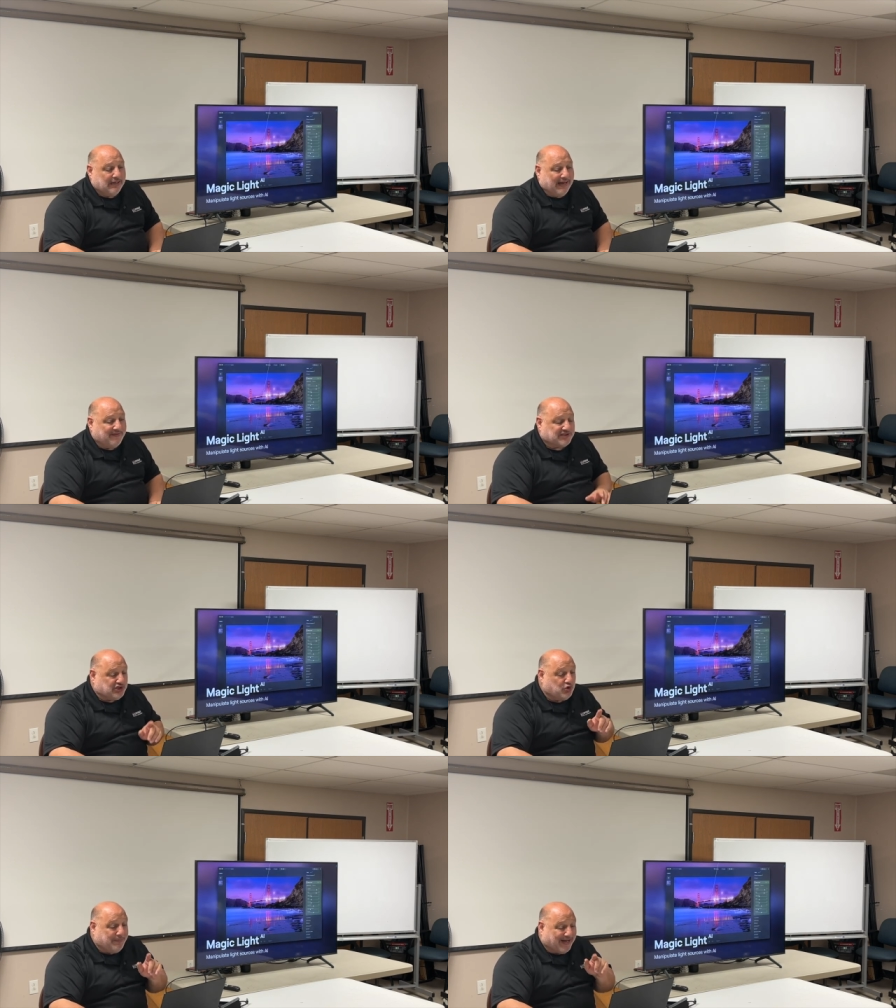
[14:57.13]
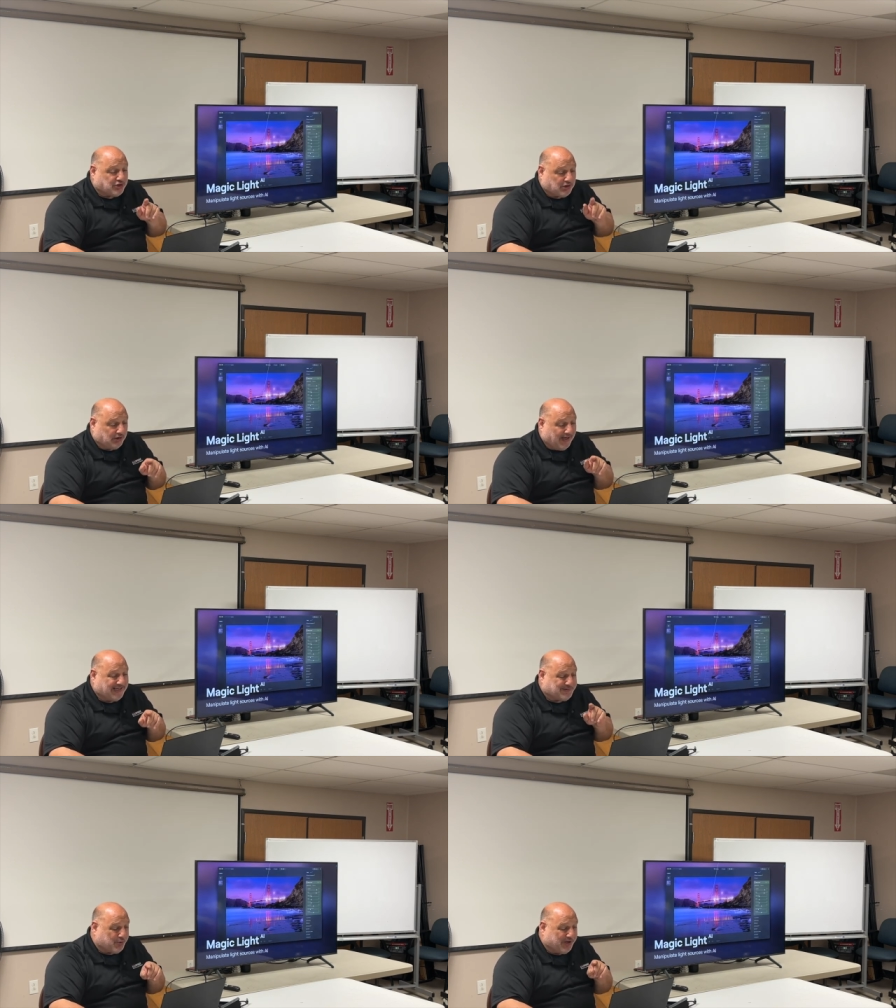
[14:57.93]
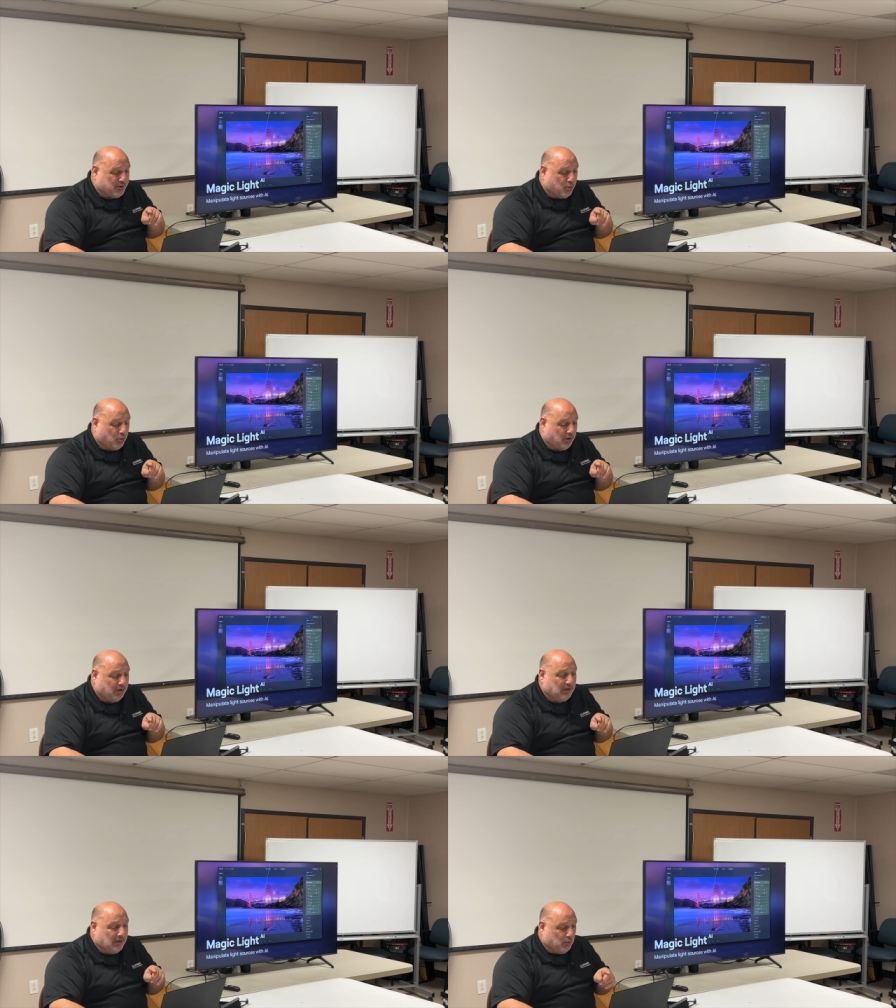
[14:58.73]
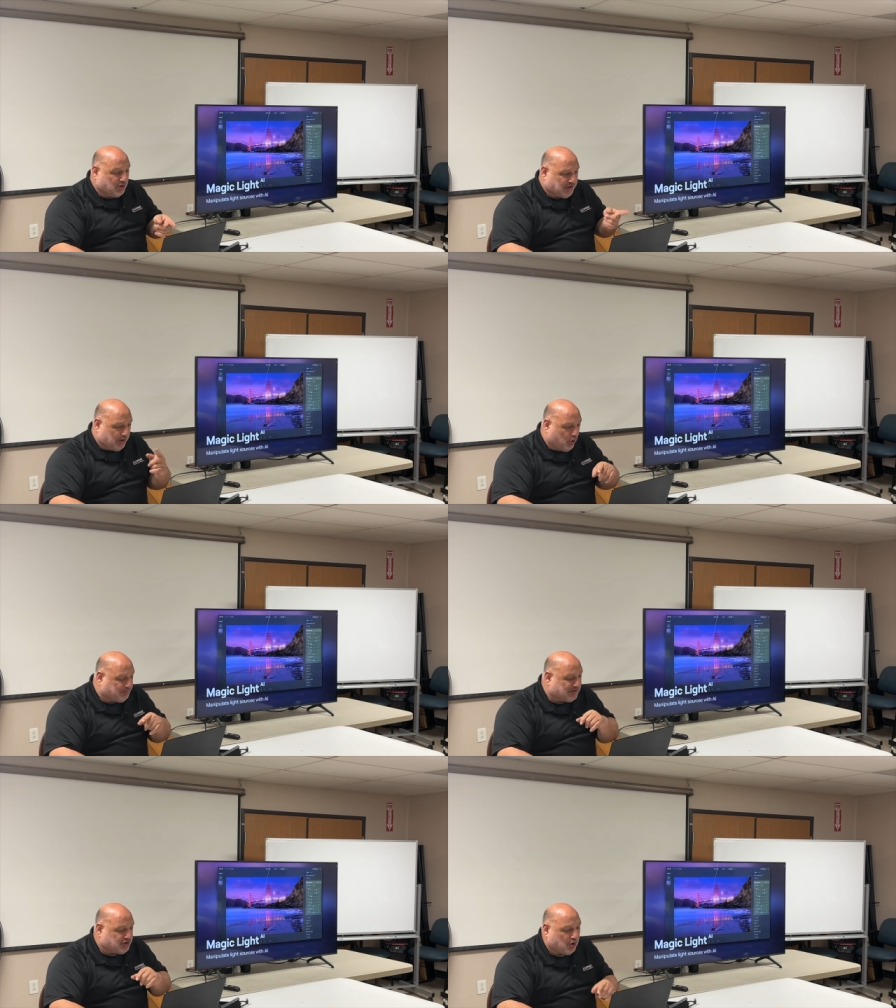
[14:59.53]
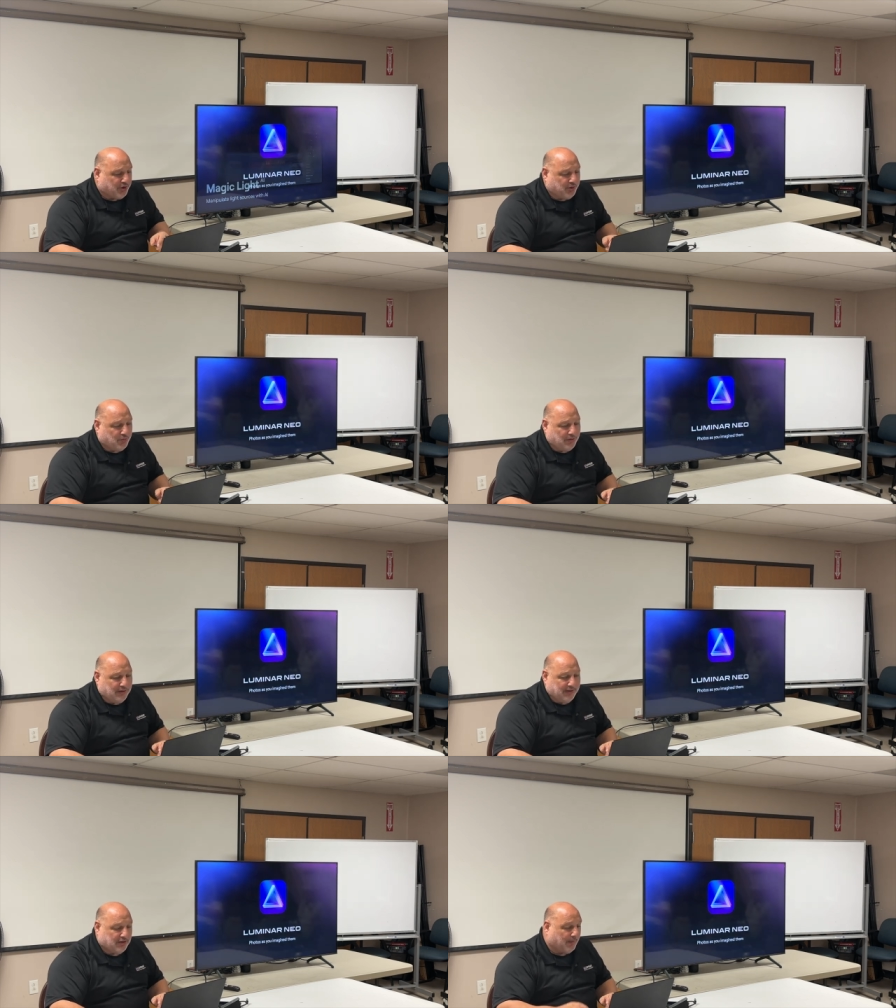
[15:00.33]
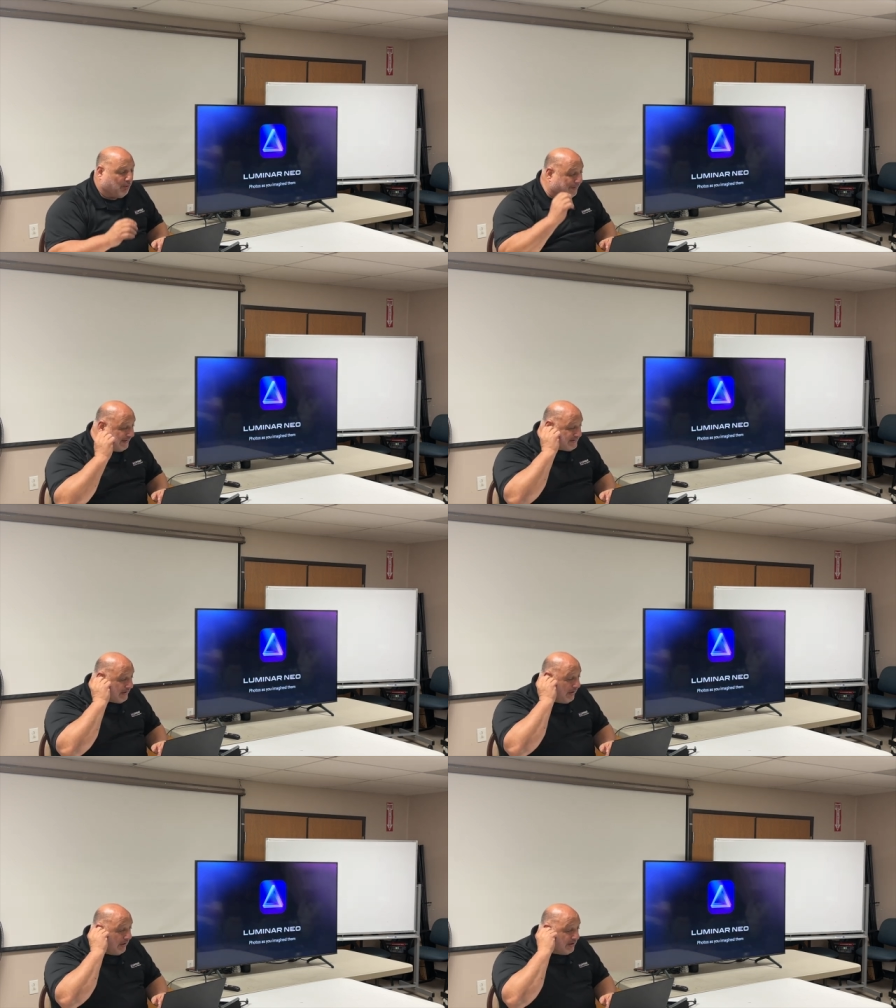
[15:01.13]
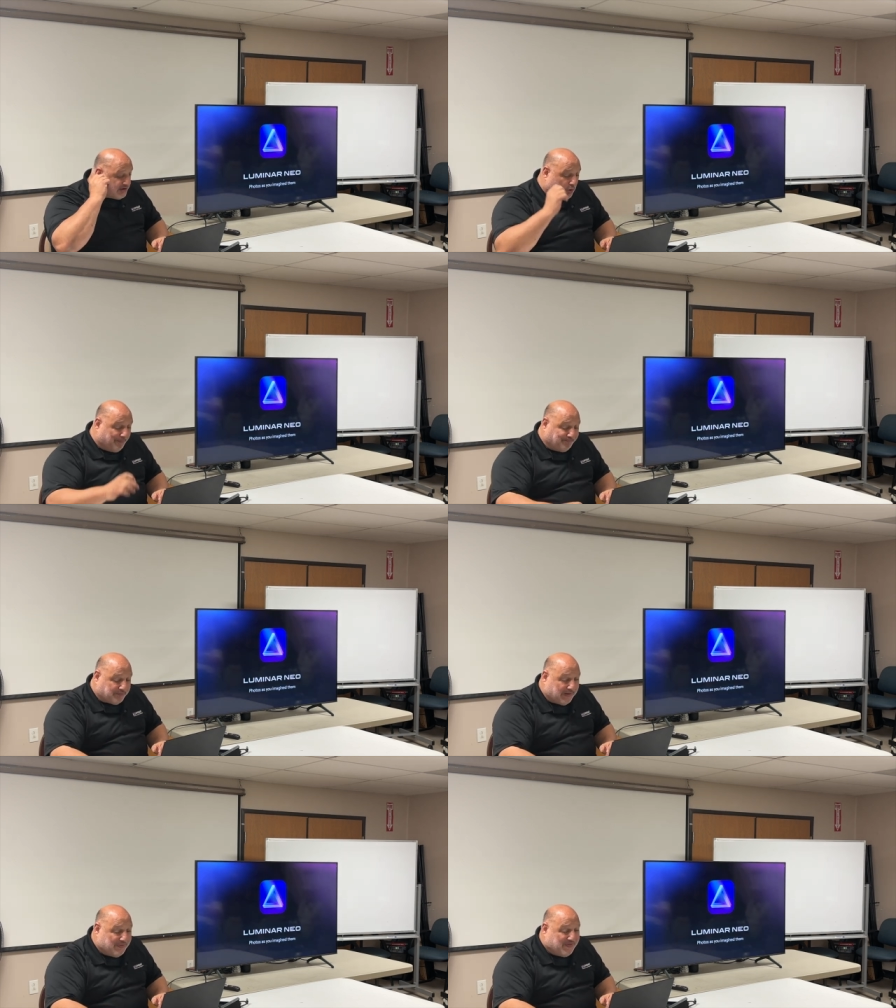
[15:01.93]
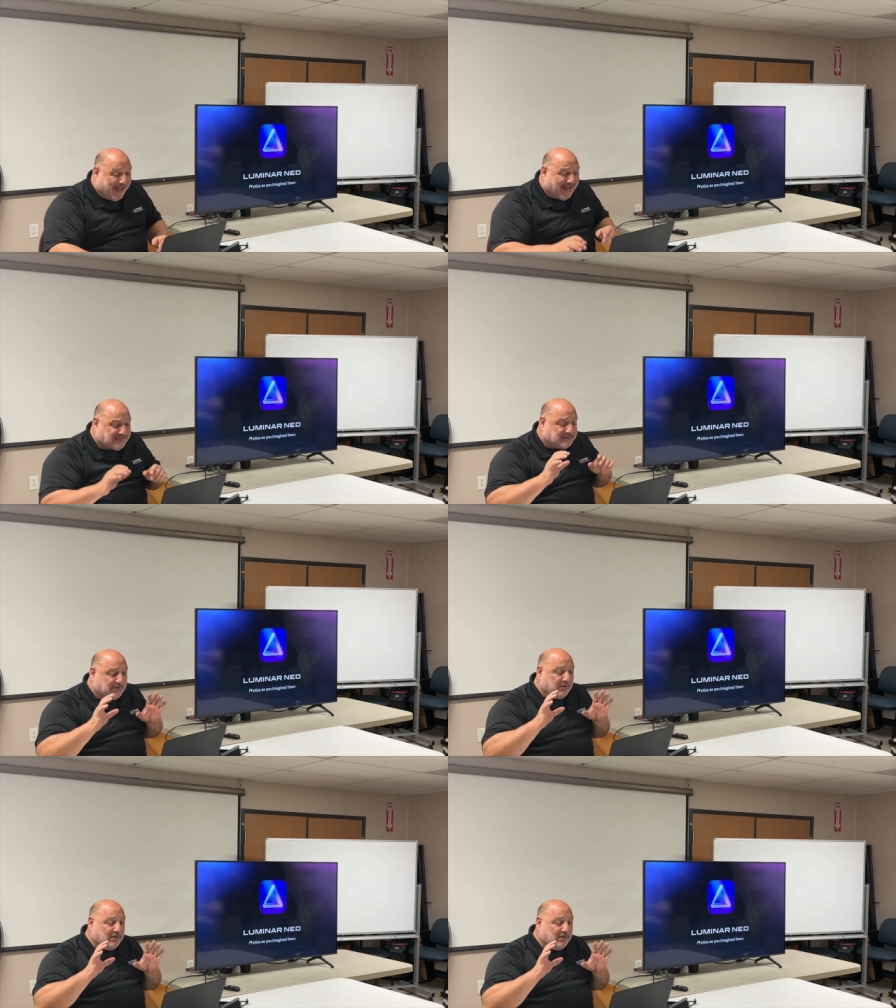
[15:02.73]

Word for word: and this new magic light is pretty cool, which I hope to show you in a couple minutes. So that's